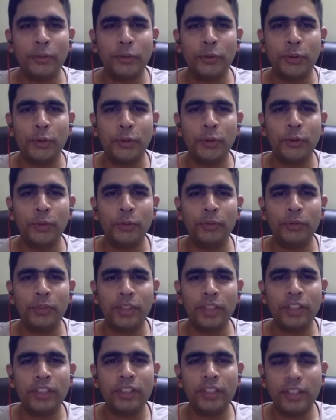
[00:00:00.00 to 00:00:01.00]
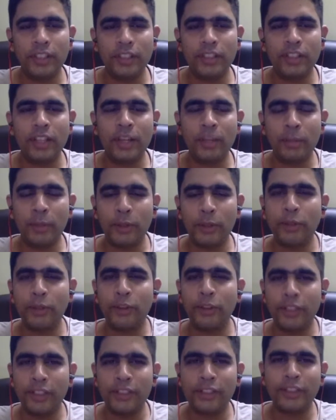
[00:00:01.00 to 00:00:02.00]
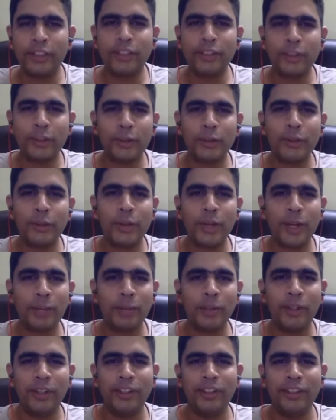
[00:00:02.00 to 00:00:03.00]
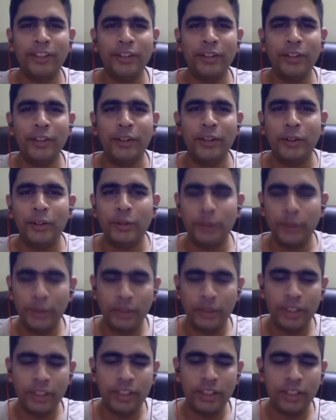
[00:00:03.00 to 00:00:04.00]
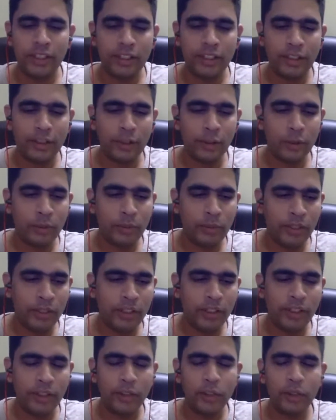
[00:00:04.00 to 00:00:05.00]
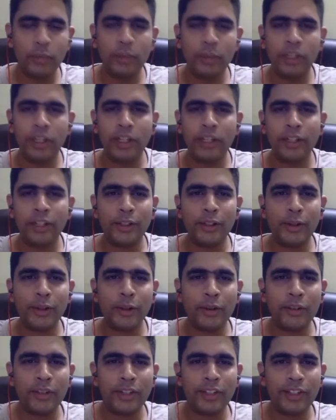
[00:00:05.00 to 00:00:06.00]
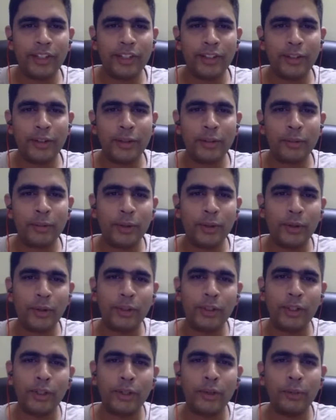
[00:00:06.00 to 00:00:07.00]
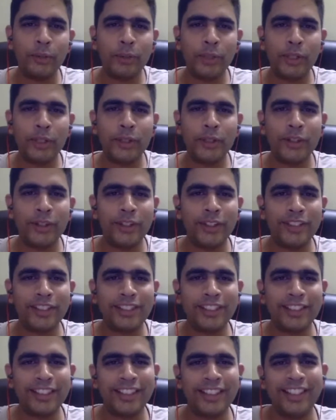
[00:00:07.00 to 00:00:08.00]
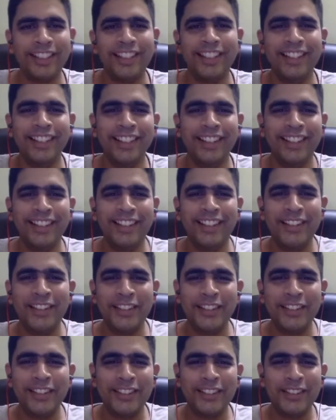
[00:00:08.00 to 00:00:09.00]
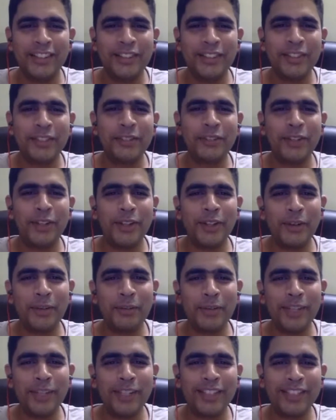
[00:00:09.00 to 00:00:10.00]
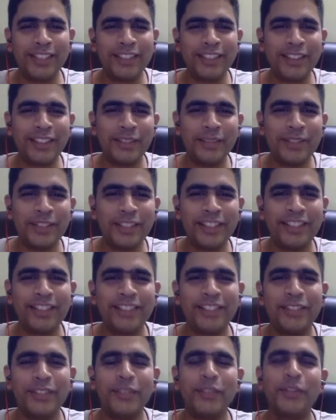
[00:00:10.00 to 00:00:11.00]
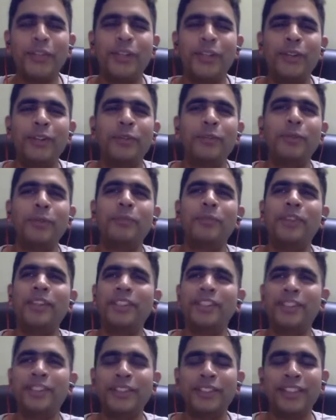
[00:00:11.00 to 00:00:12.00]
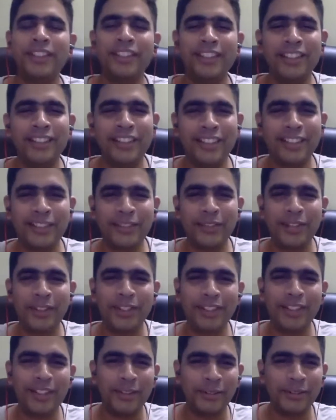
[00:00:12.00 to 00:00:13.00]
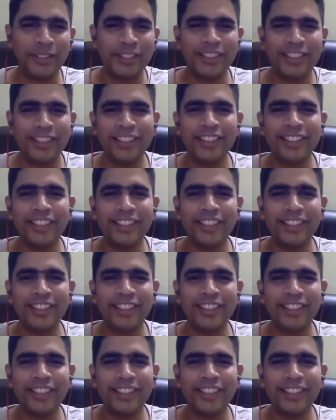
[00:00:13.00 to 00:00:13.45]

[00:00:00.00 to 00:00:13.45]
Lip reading: So these things happen. These things also happen. So they say that you'll be getting your offer letter tomorrow, and they don't pick your call. This is where your patience comes in. So you have to be patient till the next one comes.